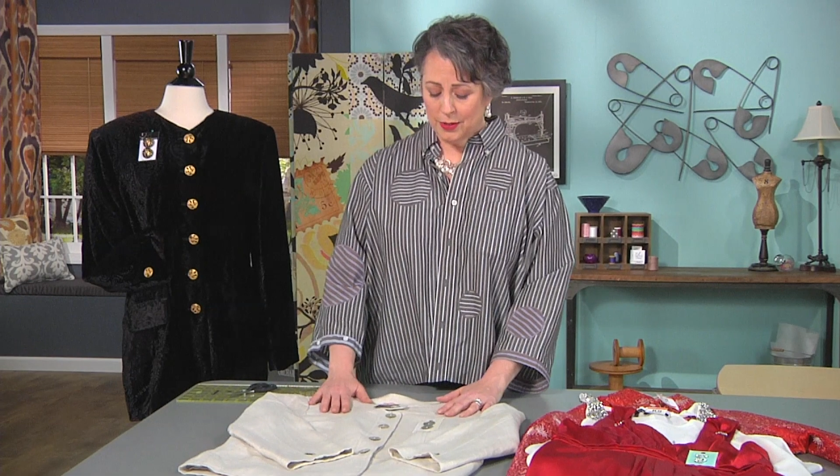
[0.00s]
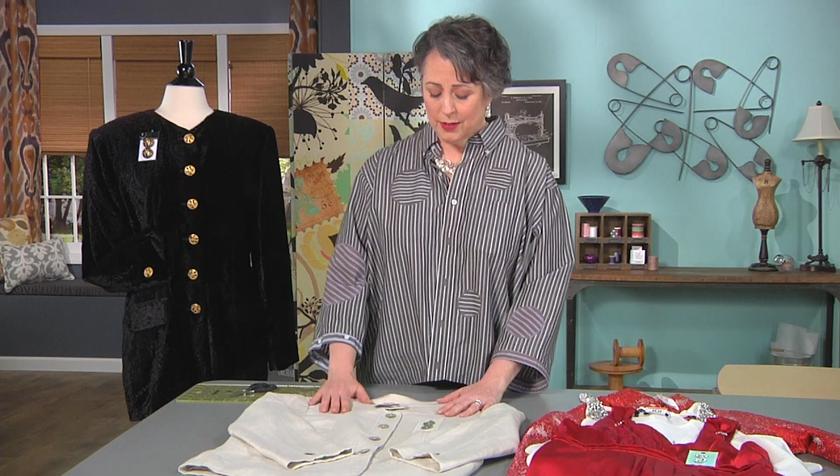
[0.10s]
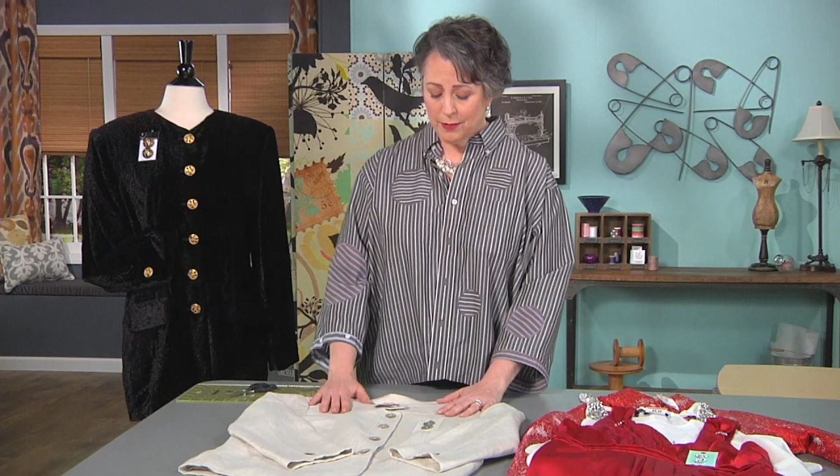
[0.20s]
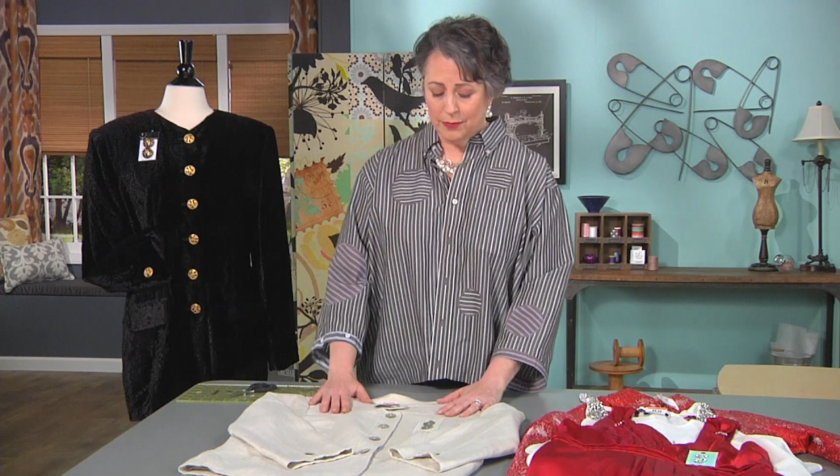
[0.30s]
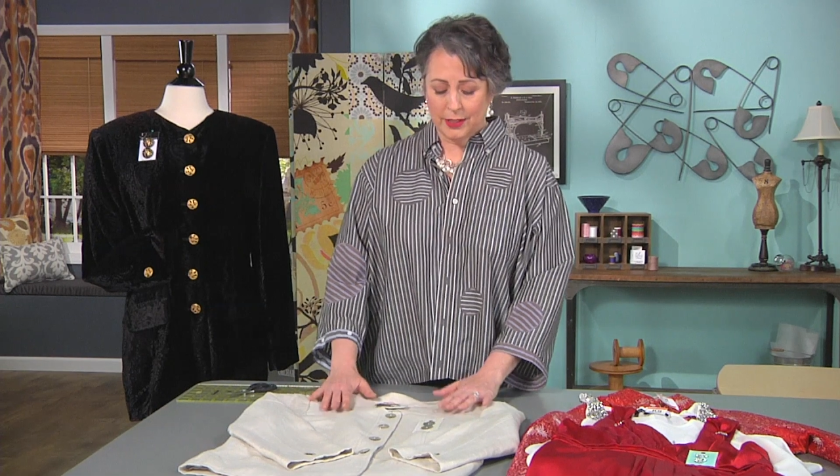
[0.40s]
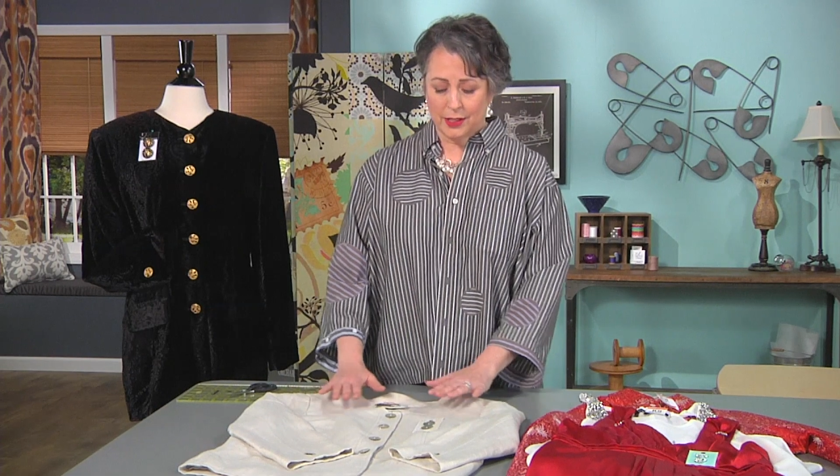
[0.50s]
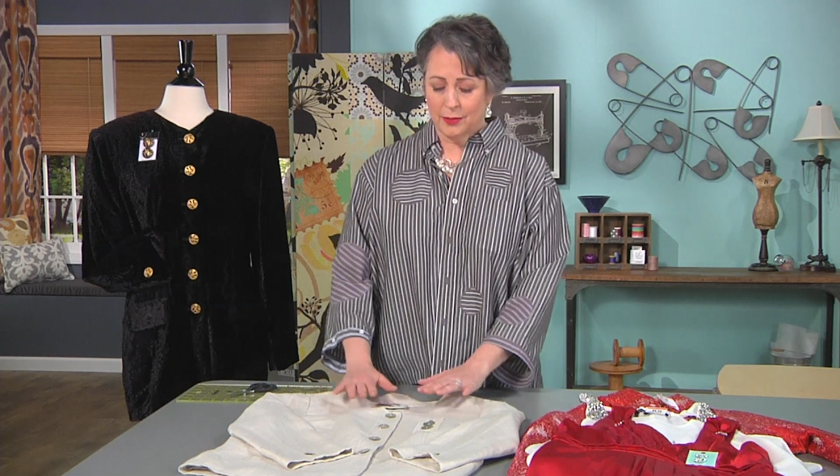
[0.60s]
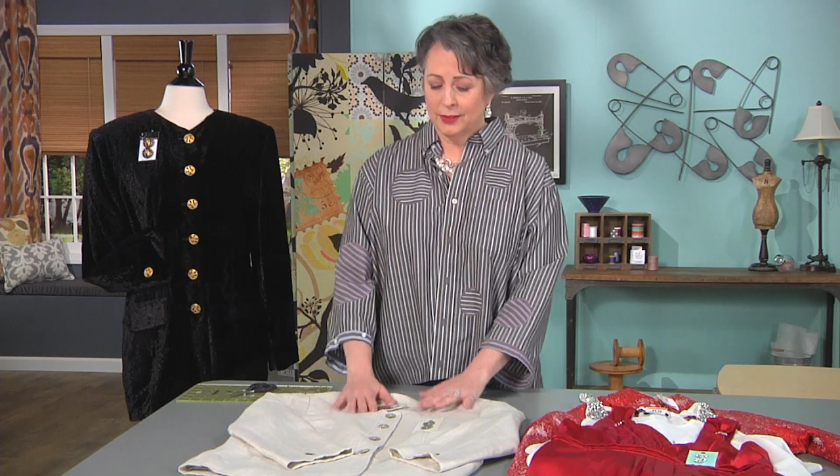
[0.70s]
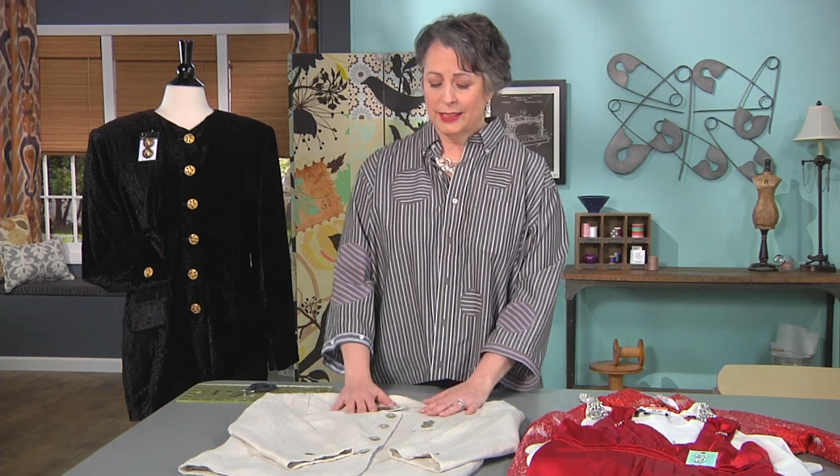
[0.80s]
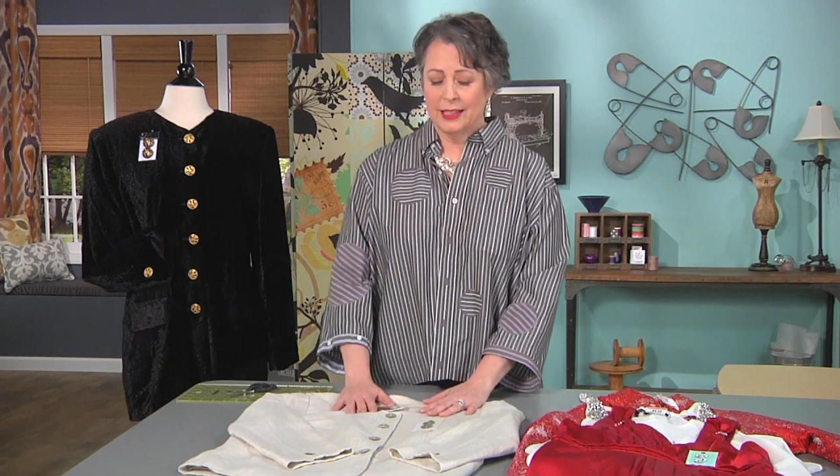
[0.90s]
a lovely
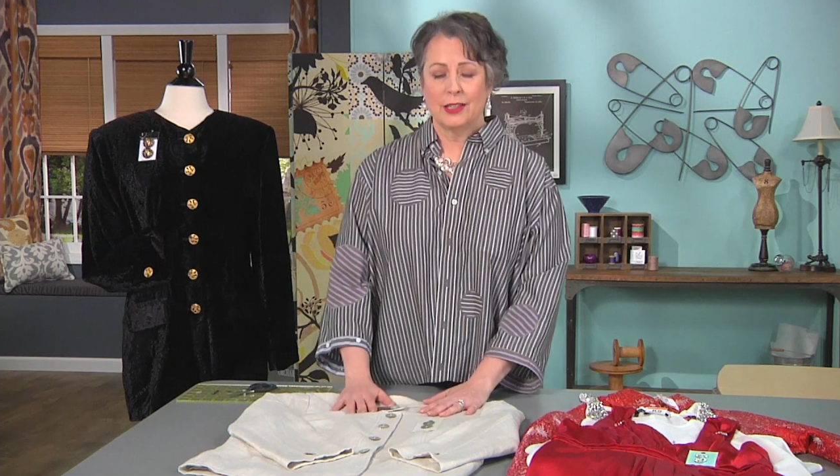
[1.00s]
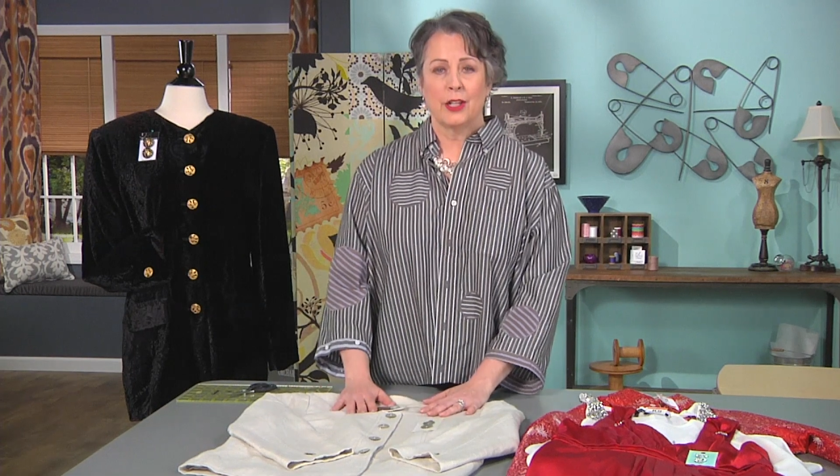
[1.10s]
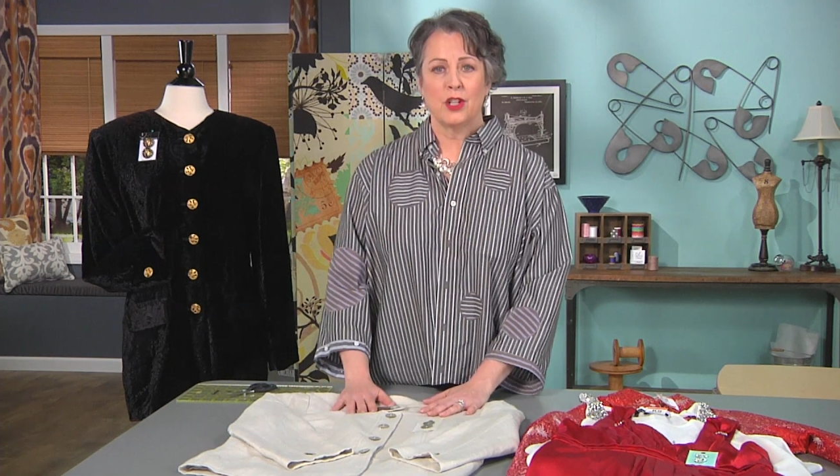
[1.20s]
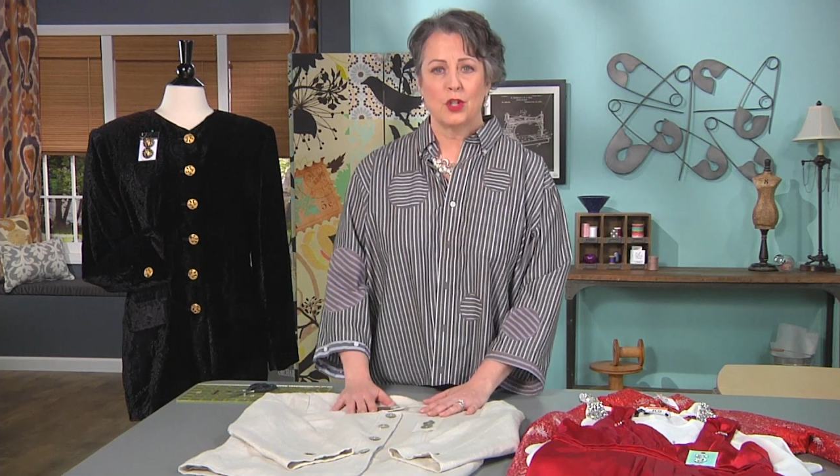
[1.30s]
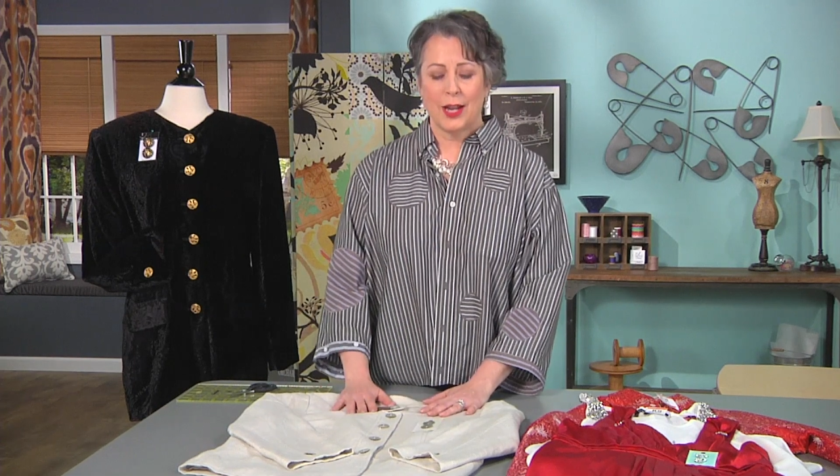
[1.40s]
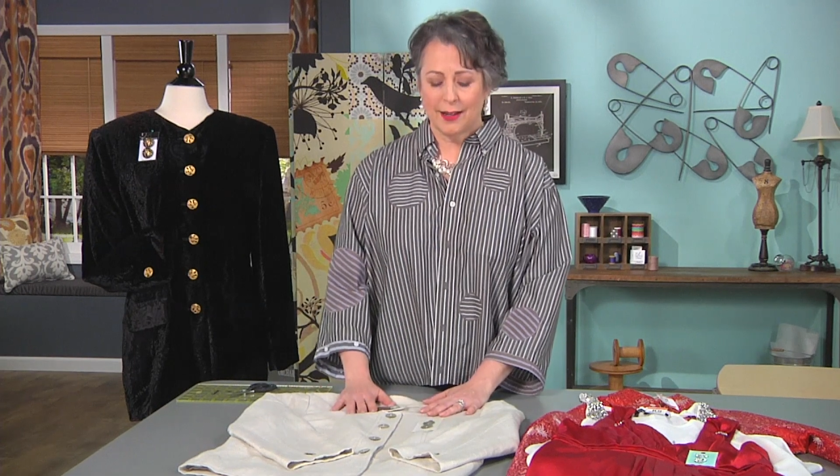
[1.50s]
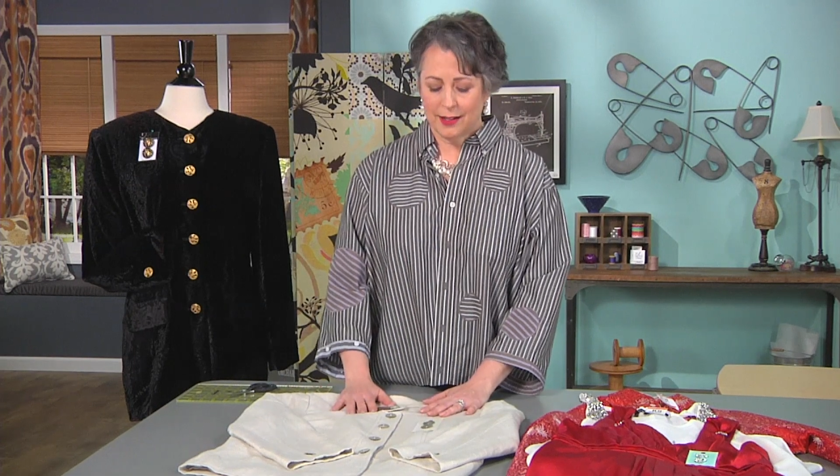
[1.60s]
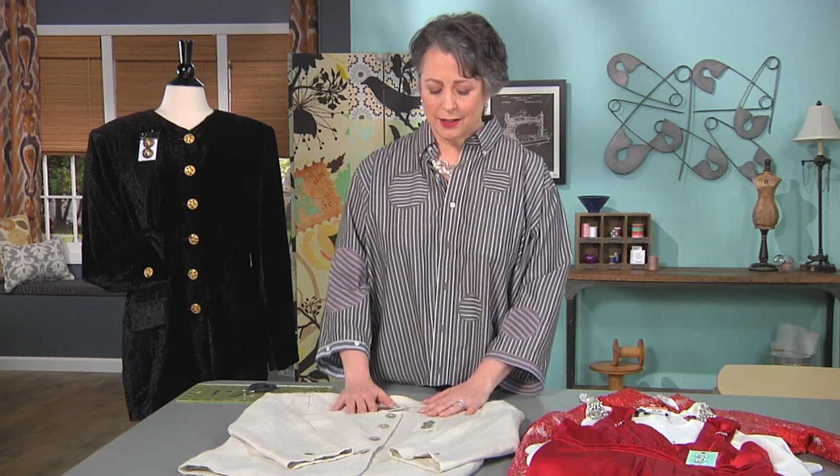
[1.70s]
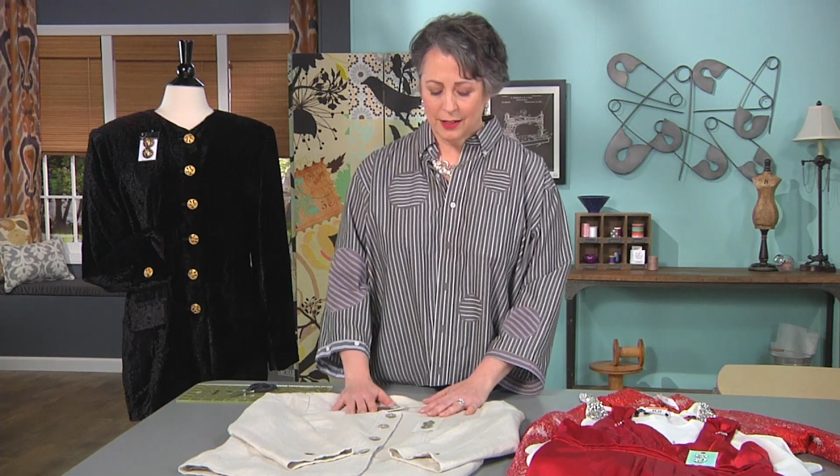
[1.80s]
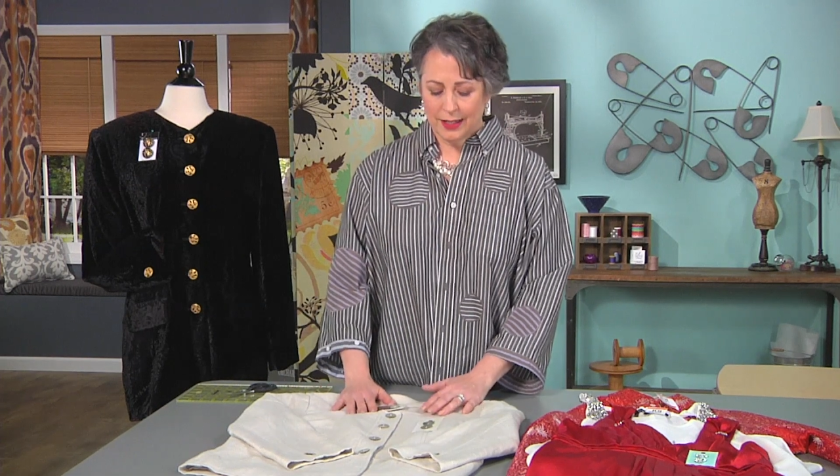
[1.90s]
linen
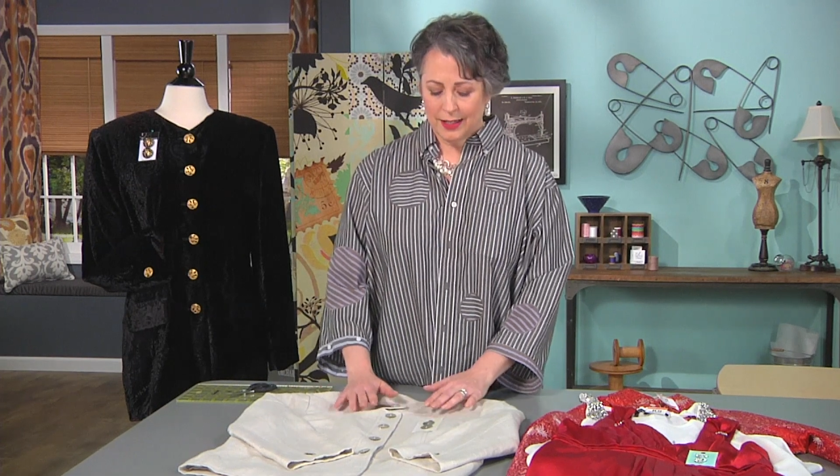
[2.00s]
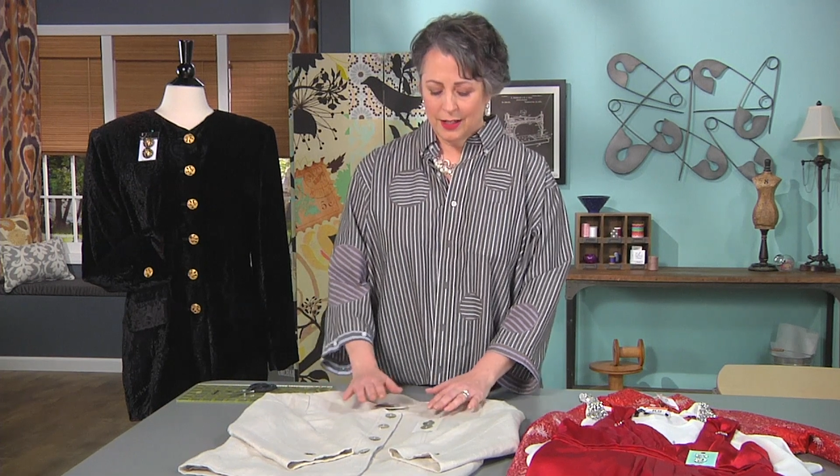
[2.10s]
jacket